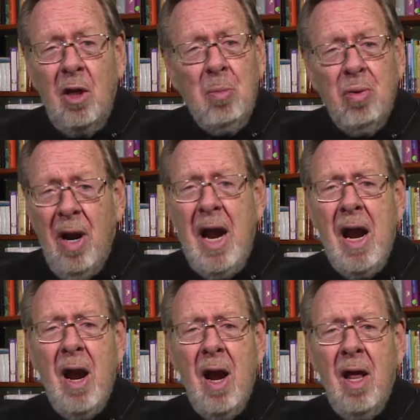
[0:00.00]

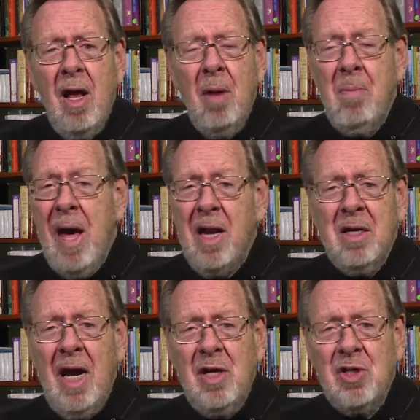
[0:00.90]
prayer,
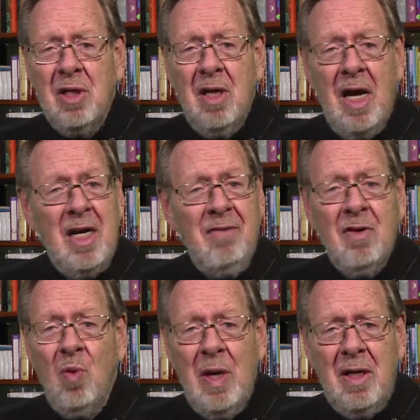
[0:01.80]
meditation, and
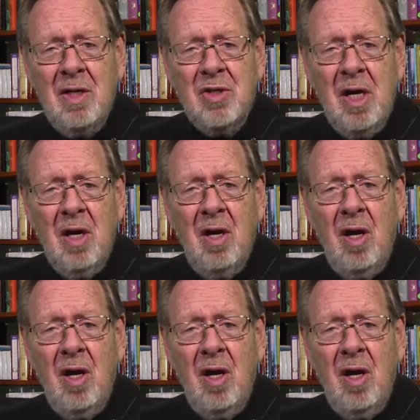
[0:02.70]
even witnessing.